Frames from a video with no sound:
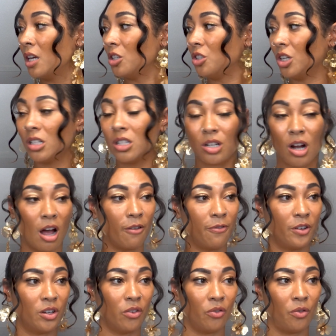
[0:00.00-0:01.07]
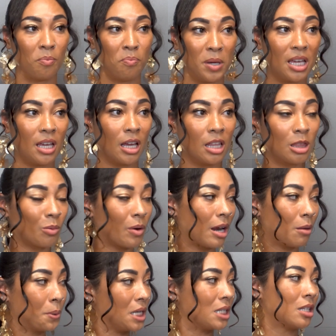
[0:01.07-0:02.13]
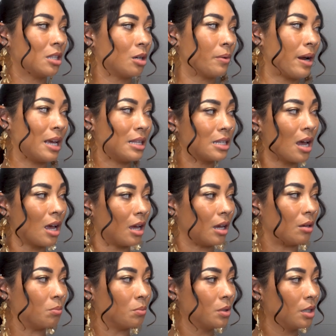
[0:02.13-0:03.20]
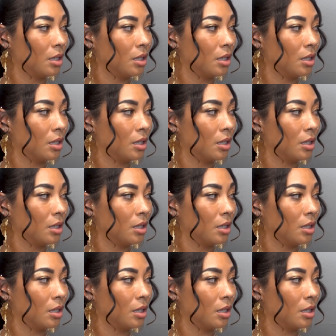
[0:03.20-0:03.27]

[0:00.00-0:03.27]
just off of being at the right place at the right time.